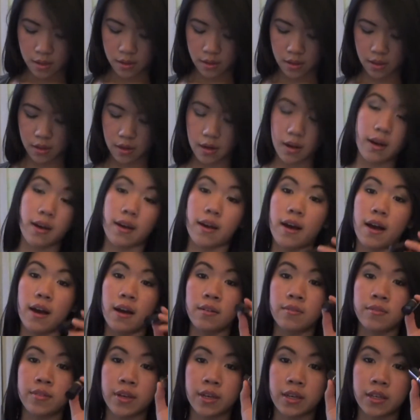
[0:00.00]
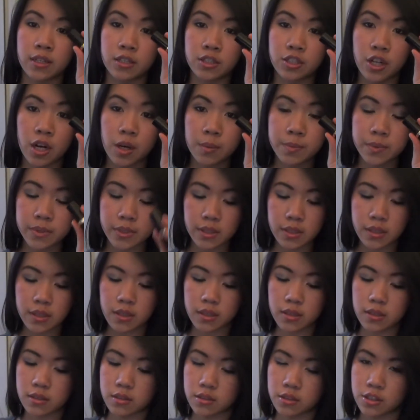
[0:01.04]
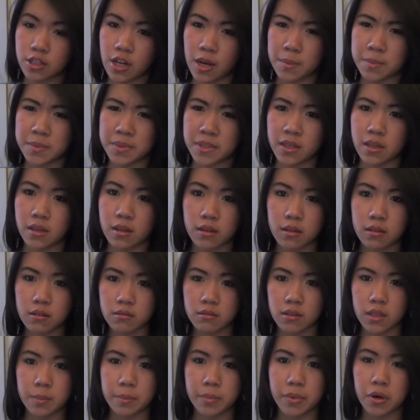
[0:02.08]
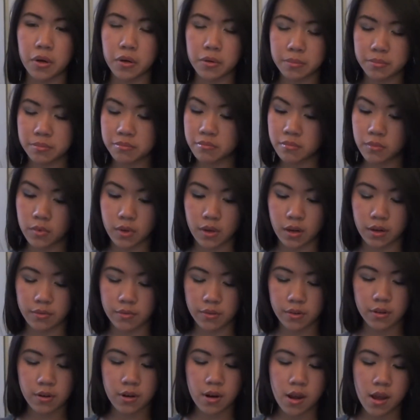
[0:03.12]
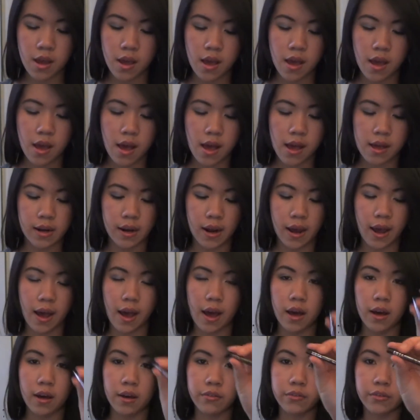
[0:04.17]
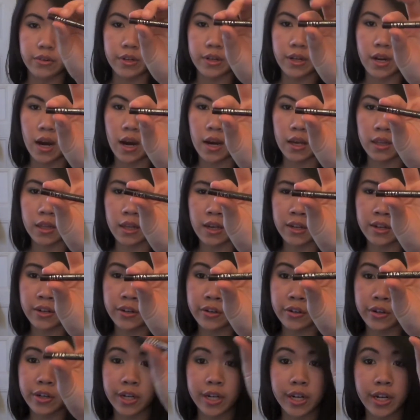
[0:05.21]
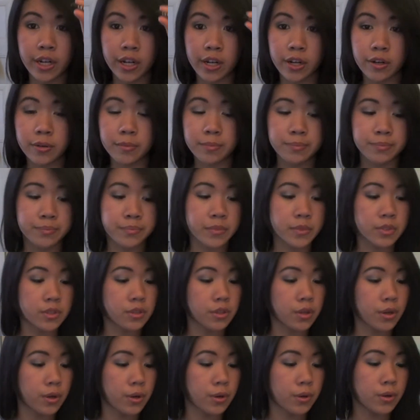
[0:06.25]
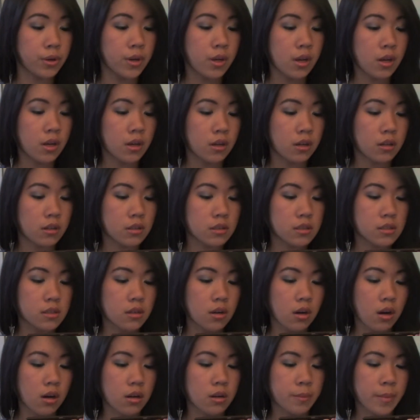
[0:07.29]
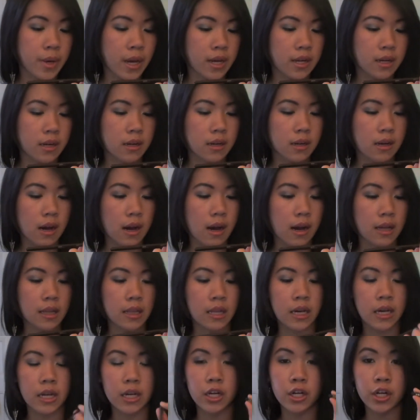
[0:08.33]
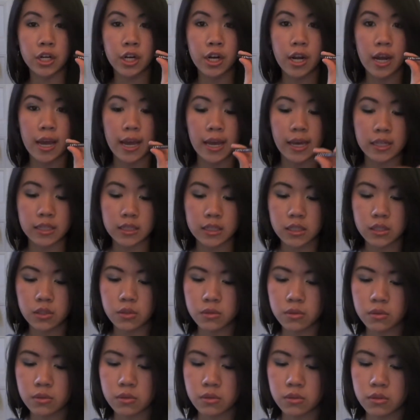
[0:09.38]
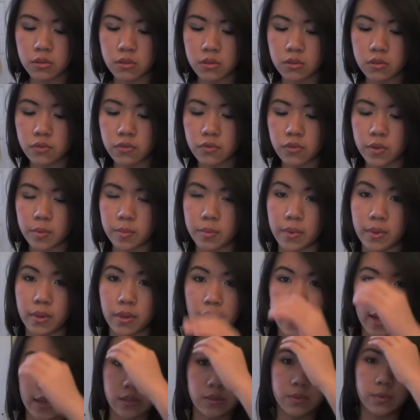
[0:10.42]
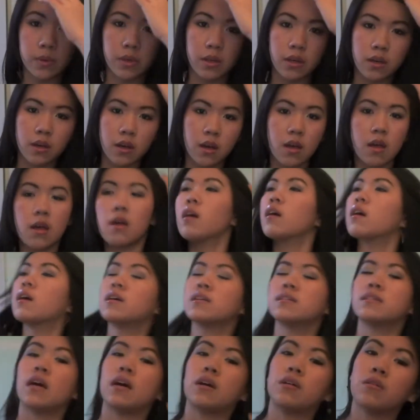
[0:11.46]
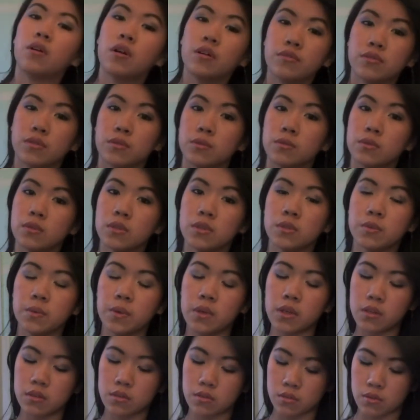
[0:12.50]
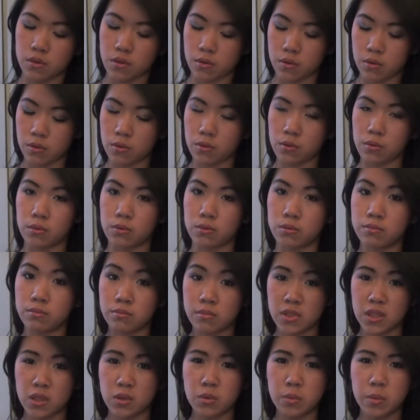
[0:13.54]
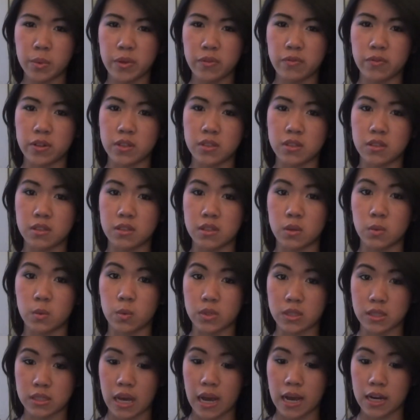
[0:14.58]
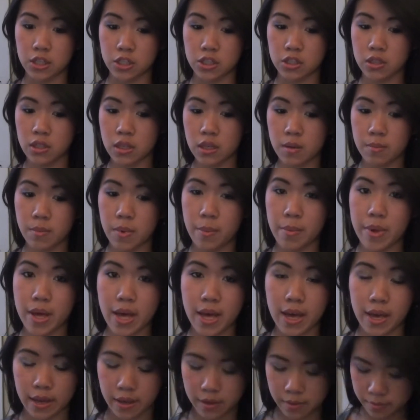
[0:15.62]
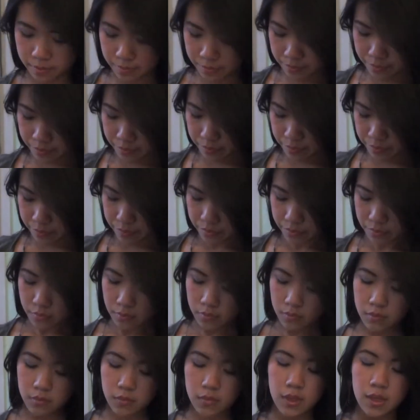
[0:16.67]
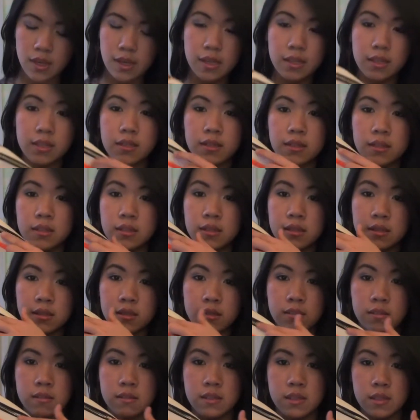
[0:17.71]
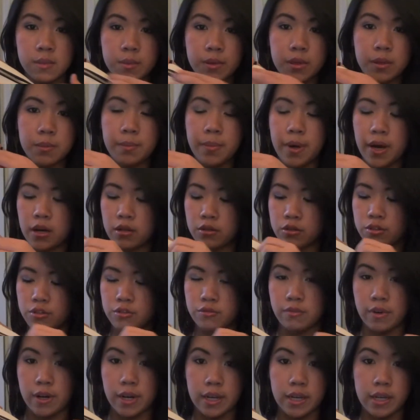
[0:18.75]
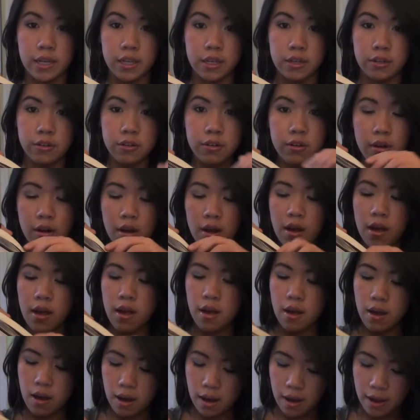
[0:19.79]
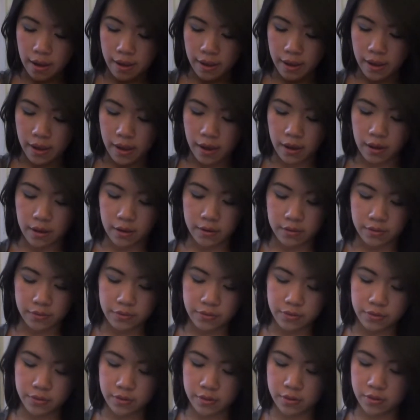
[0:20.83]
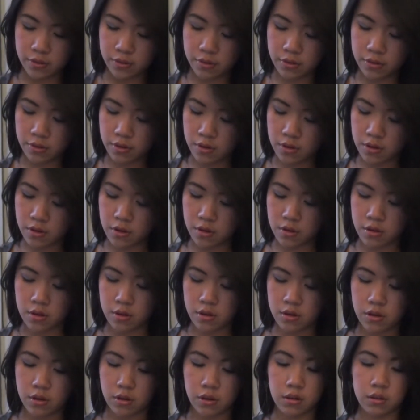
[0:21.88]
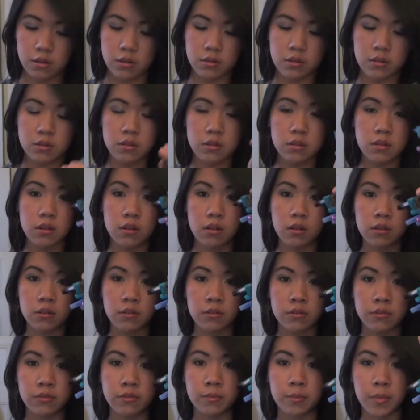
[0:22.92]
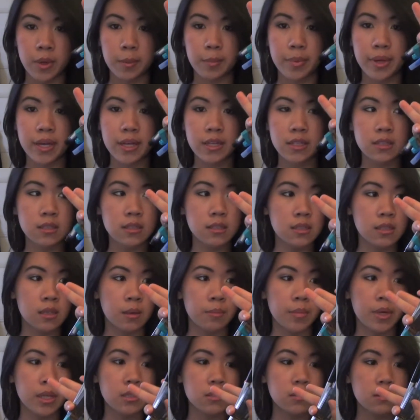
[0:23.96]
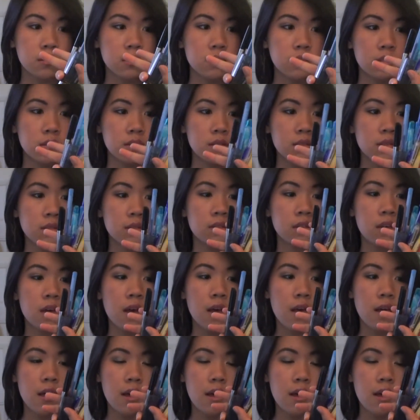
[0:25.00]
Then I have a chapstick, lip balm, whatever. And I have an eyeliner in here, so also automatic eyeliner. And this was still from last week because I don't have school this week, so it will be fun to see what's actually in my bag. And then in this zipped pouch right here, I have all of my pens and pencils